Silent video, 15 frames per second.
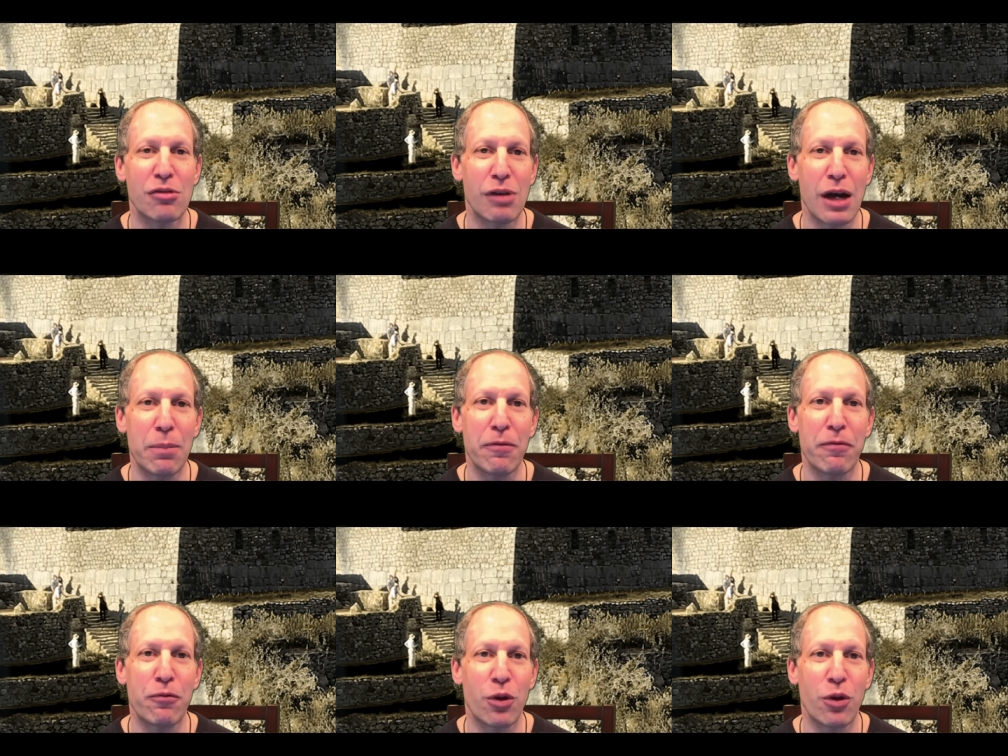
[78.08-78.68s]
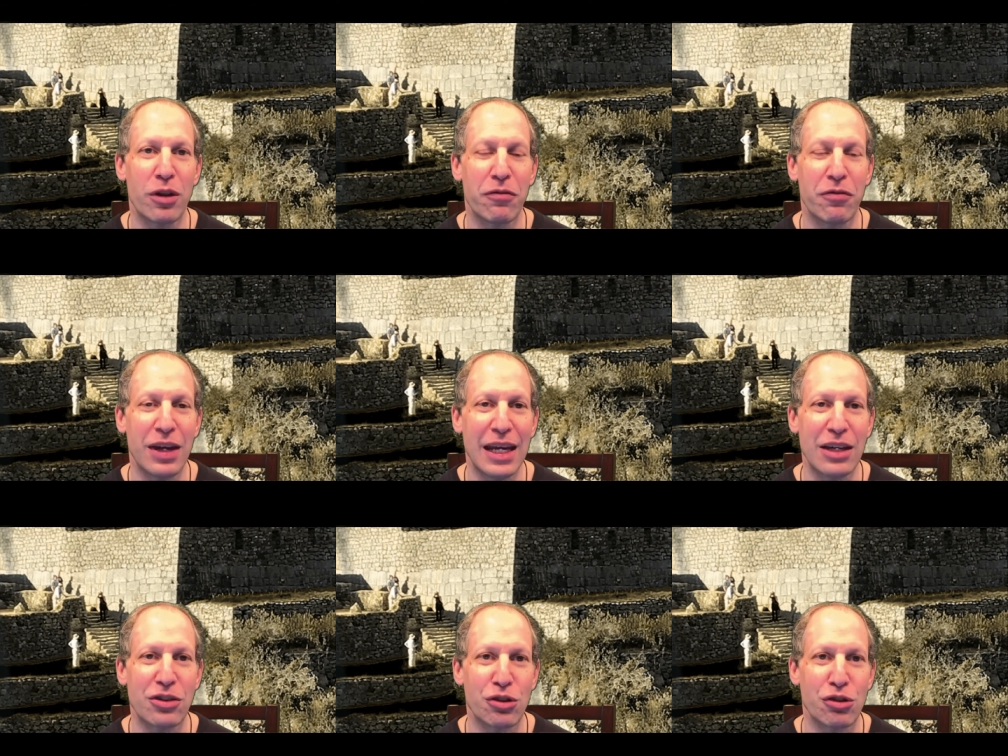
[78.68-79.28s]
right before the
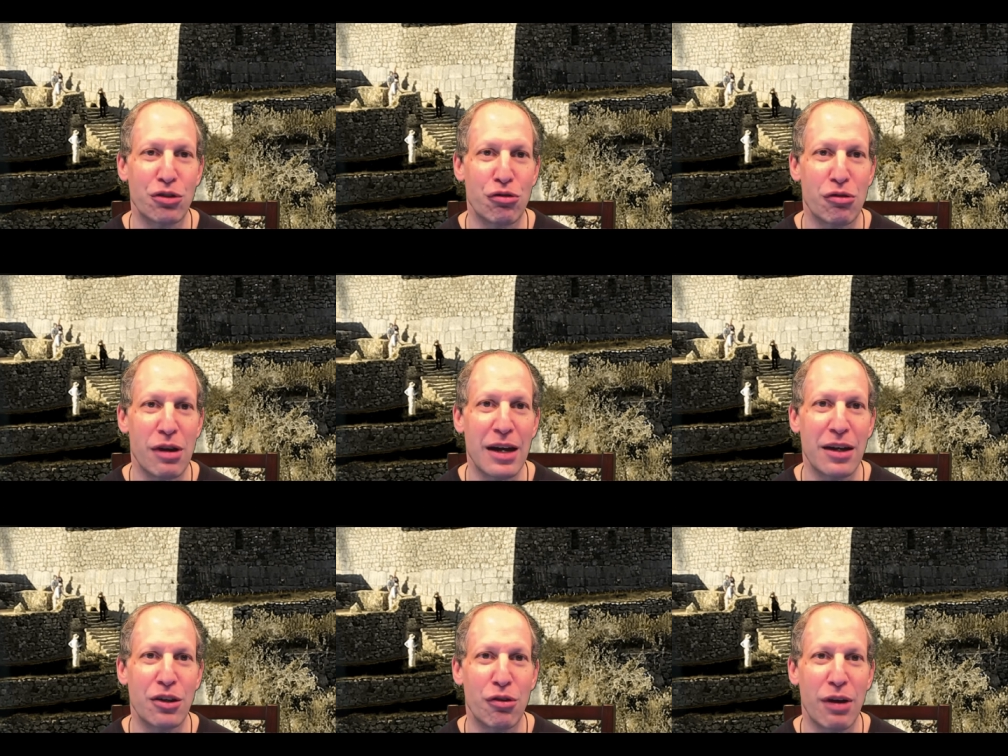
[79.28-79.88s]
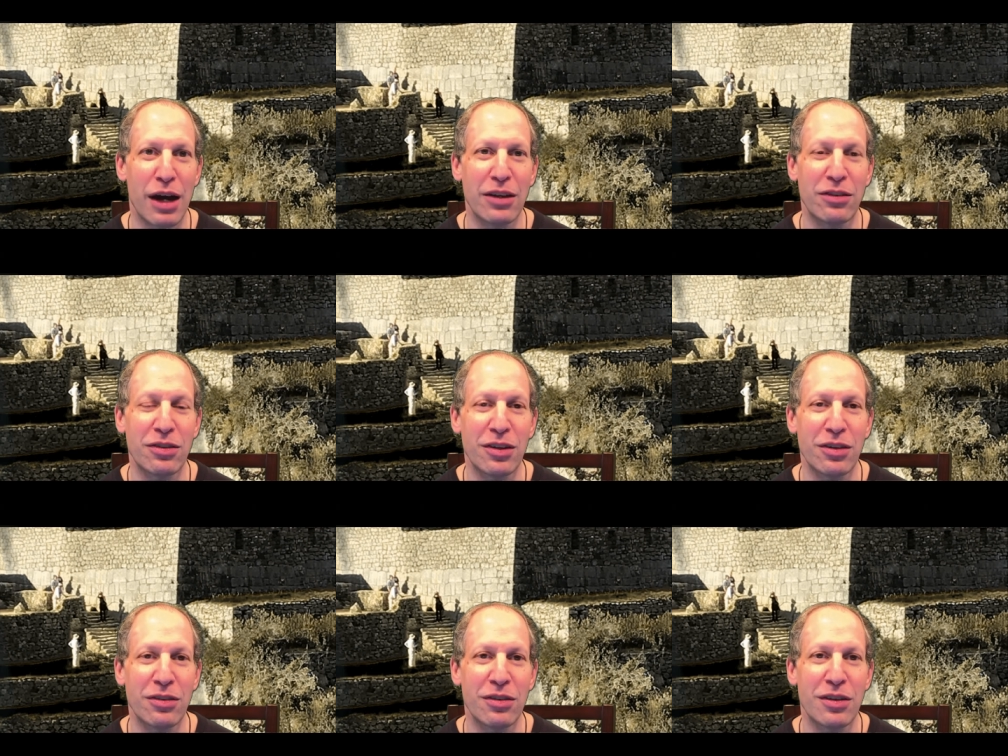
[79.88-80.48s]
financial
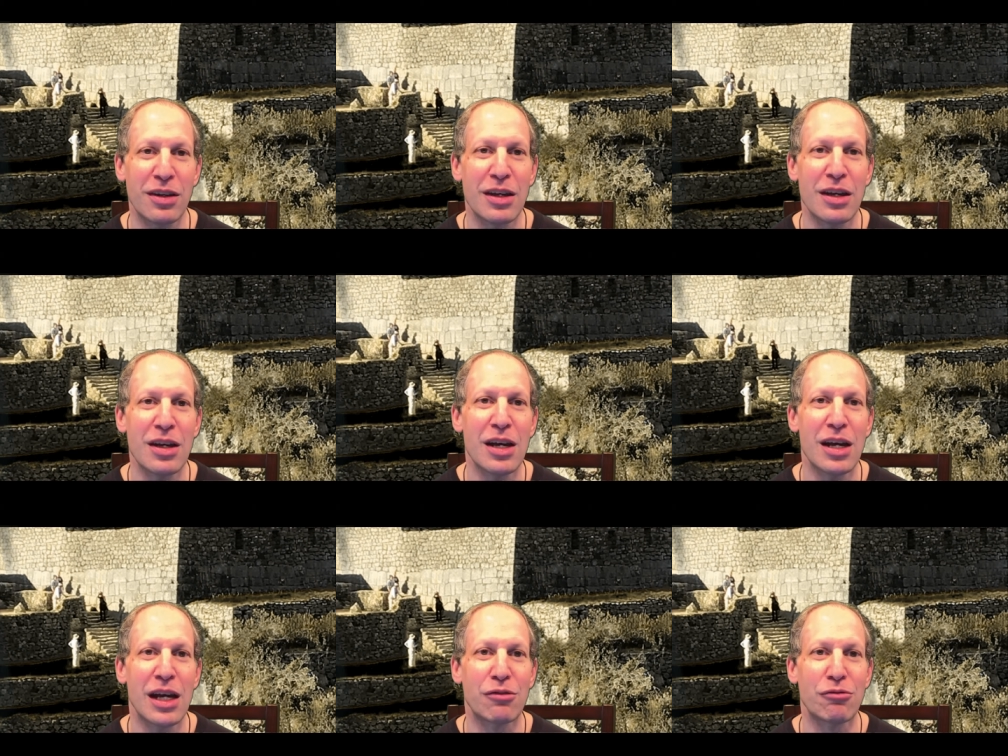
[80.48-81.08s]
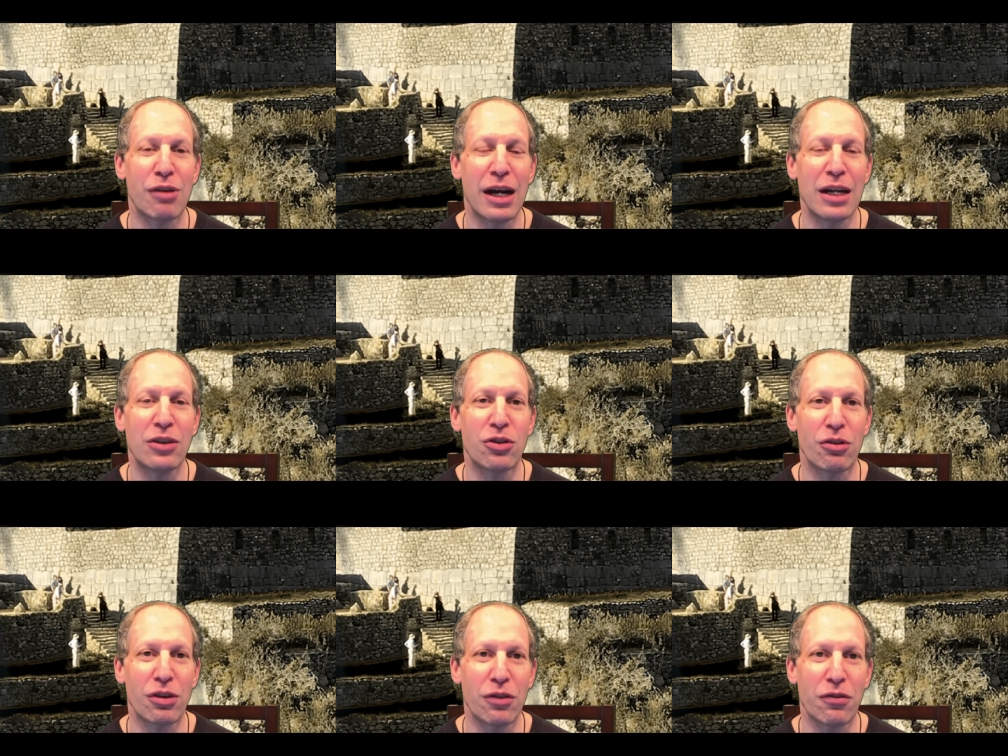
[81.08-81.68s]
crisis and right
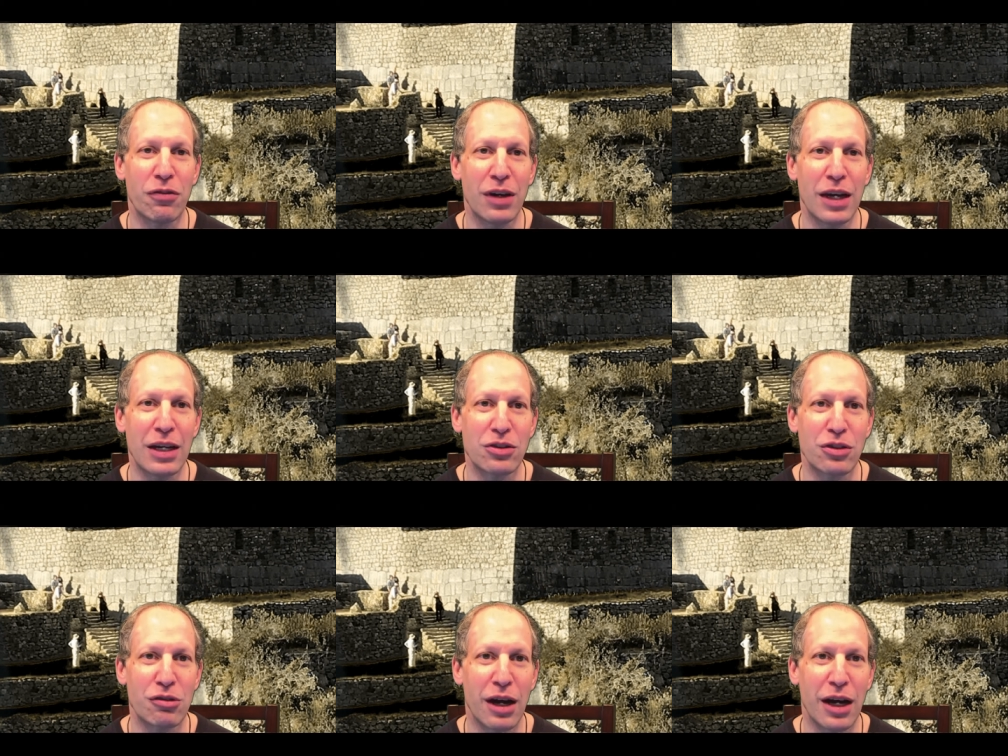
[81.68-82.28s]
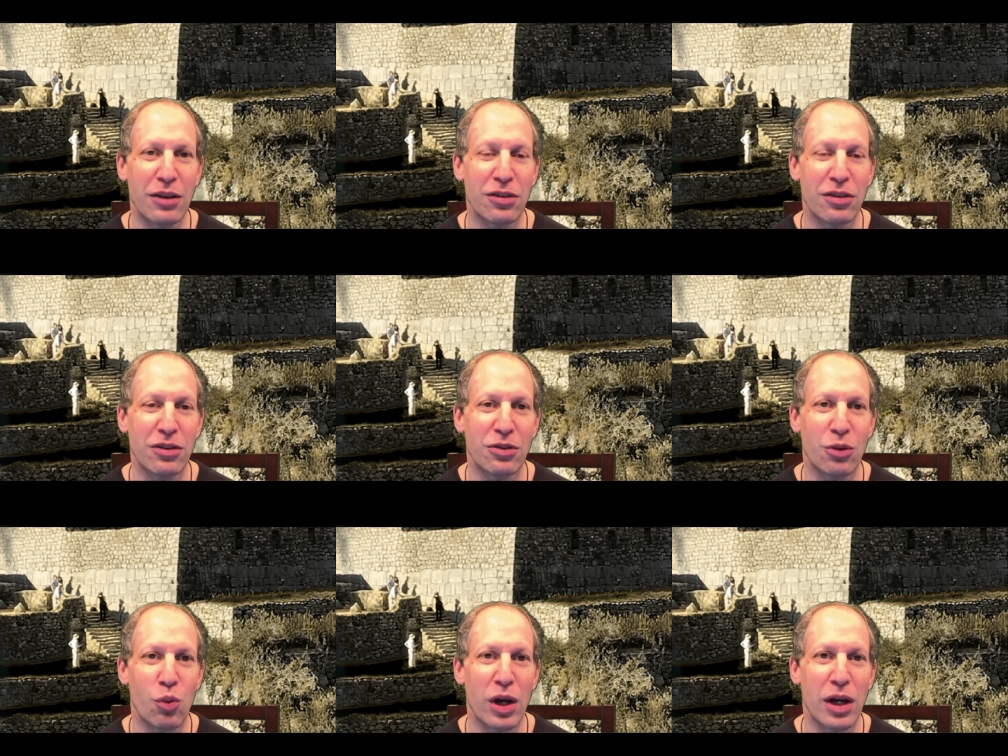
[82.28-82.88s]
during the financial
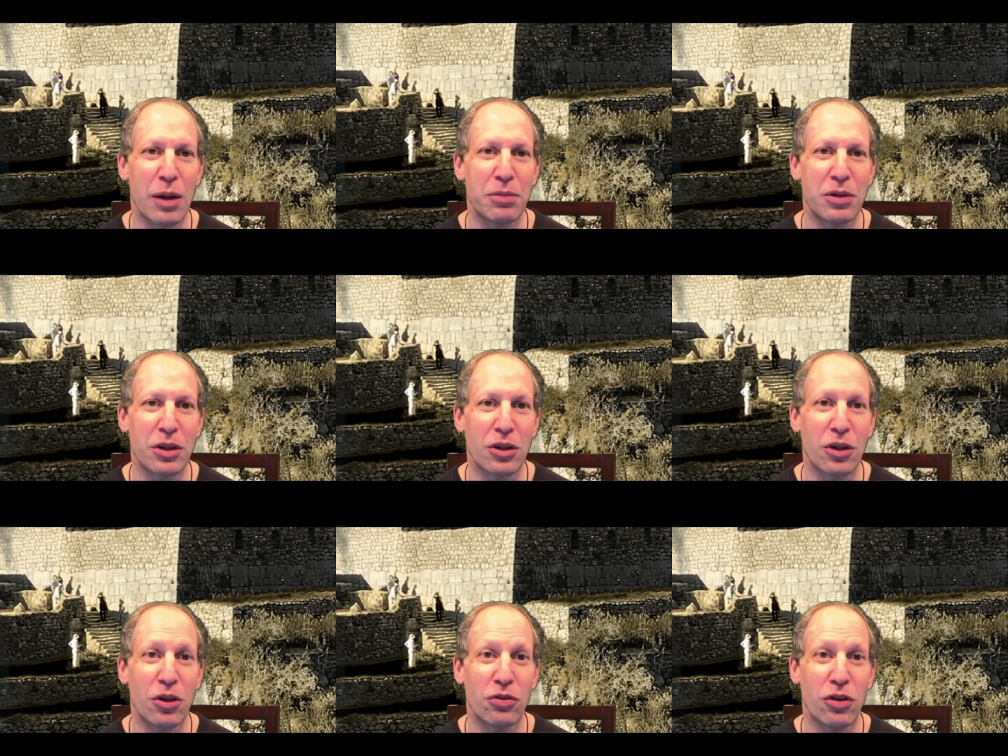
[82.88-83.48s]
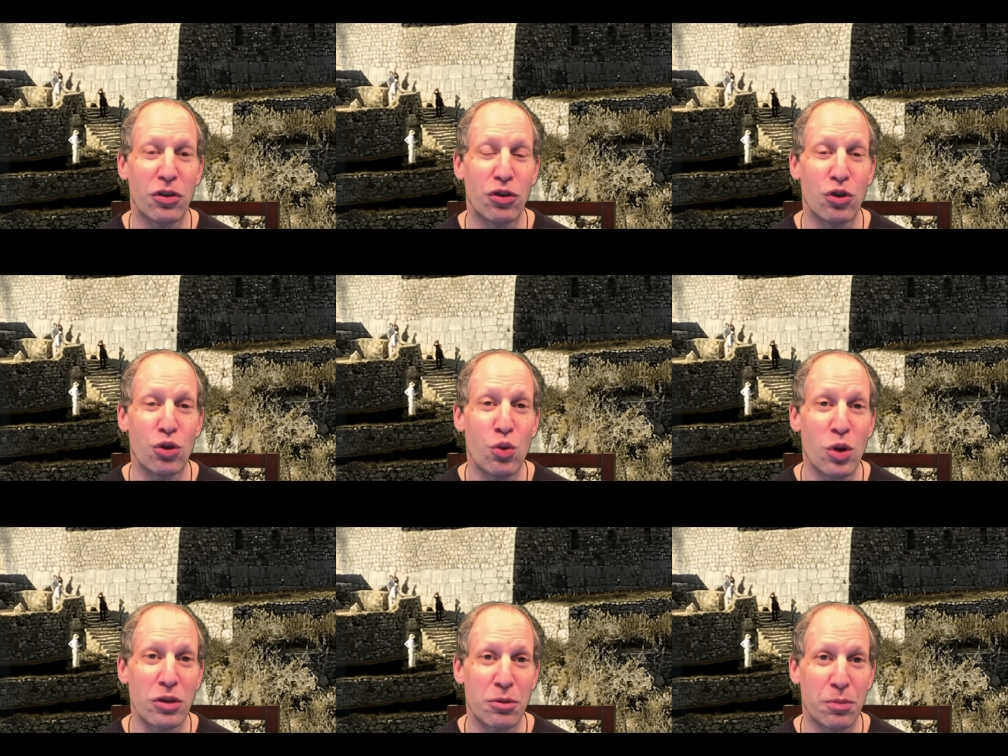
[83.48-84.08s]
crisis, it went up to close to
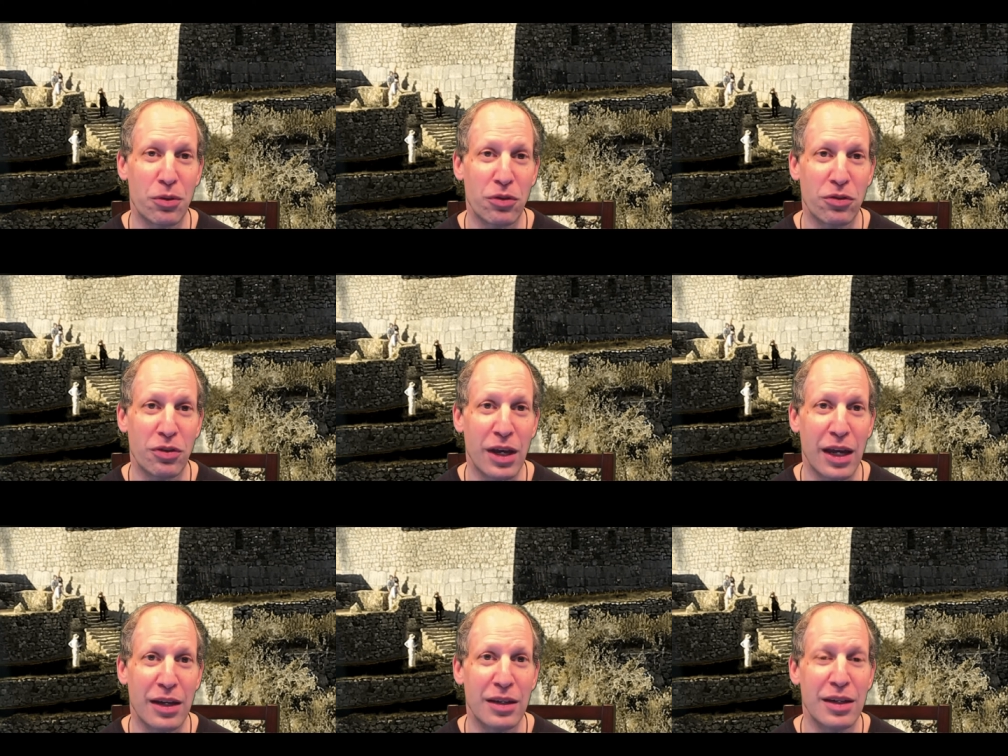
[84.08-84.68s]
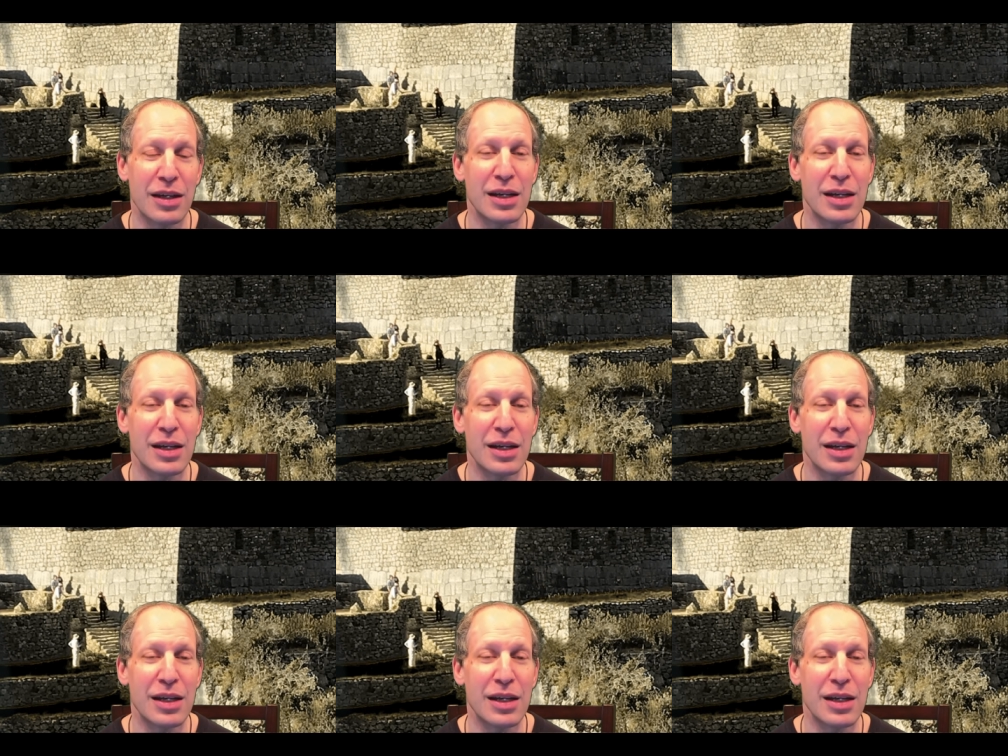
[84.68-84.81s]
200%.